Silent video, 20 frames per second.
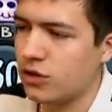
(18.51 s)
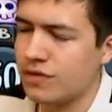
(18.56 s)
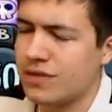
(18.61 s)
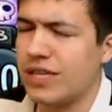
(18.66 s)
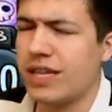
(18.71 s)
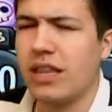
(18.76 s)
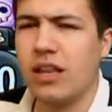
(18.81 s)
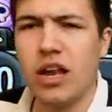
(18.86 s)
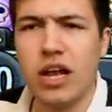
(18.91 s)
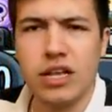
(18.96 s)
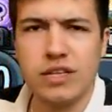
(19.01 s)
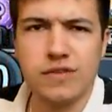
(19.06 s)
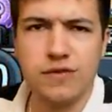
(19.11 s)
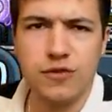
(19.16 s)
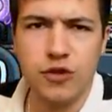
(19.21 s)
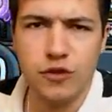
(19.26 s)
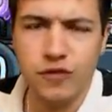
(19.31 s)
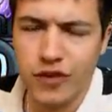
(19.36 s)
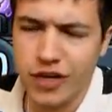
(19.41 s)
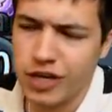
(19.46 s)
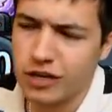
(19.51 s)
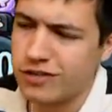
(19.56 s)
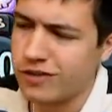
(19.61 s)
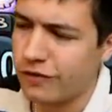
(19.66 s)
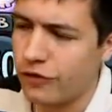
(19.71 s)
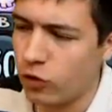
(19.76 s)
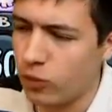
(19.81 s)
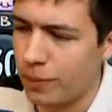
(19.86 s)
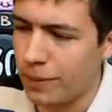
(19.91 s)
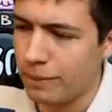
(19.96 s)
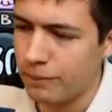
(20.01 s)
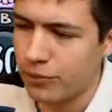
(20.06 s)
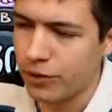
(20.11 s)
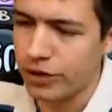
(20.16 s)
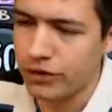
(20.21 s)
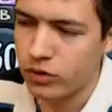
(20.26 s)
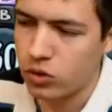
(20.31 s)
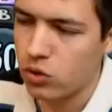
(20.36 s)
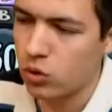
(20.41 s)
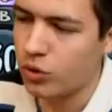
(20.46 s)
Obviously the last few videos have all been
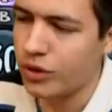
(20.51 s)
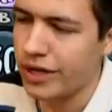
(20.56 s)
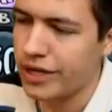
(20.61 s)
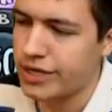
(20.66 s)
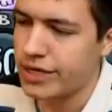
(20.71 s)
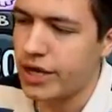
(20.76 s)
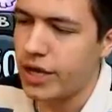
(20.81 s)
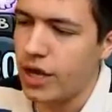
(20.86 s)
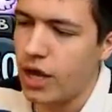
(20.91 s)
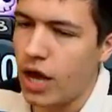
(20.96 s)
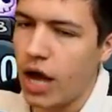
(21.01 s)
pre-recorded.